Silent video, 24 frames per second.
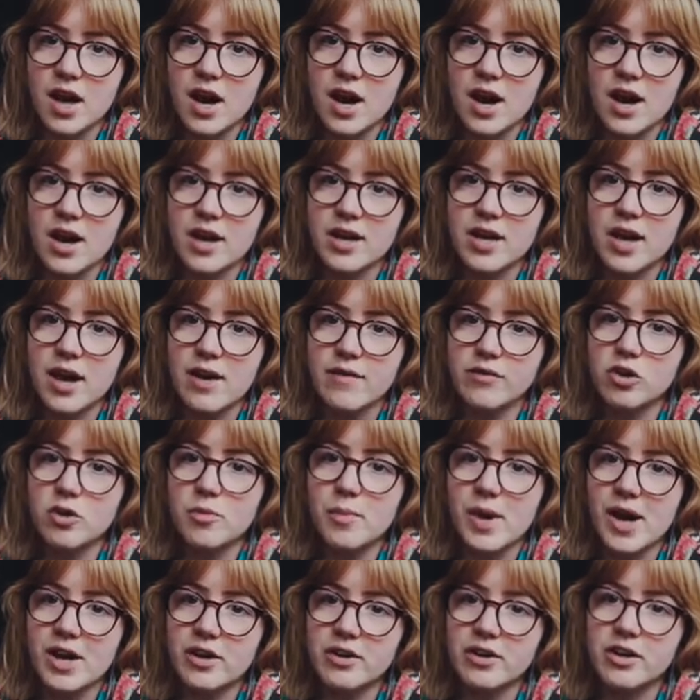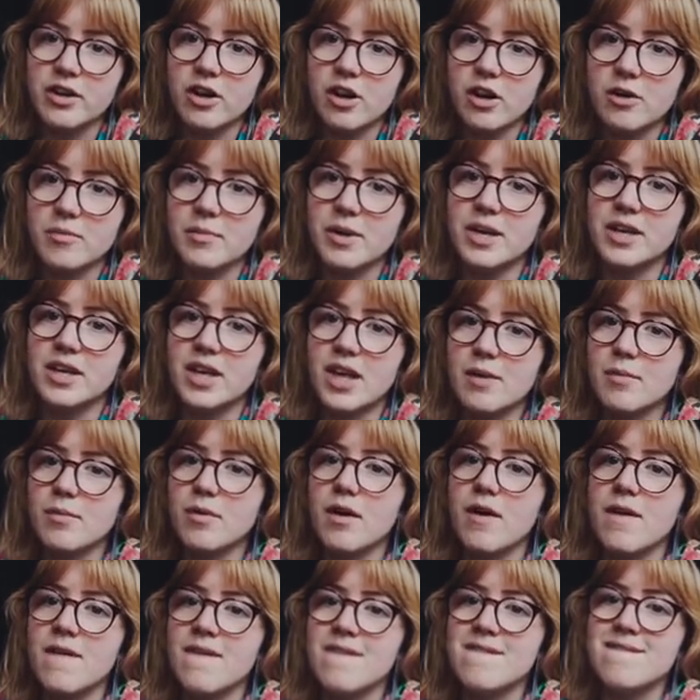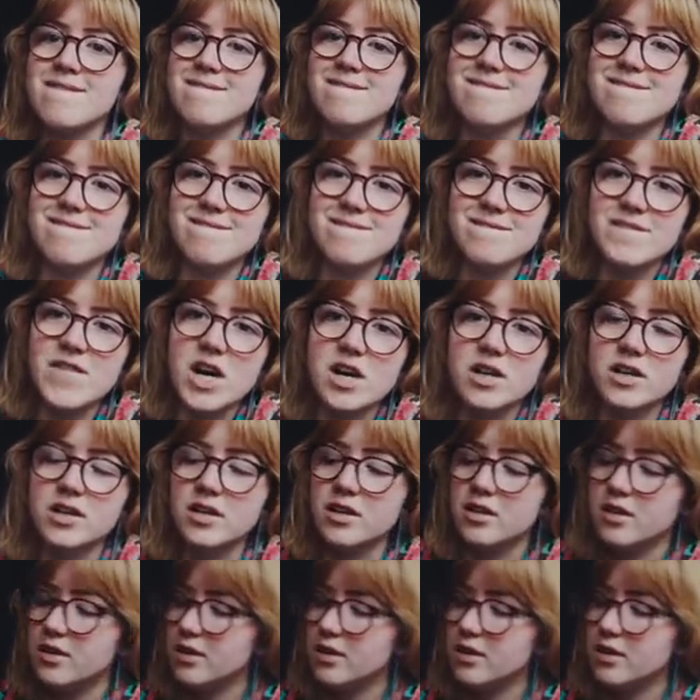I have low battery on my camera. Fuck.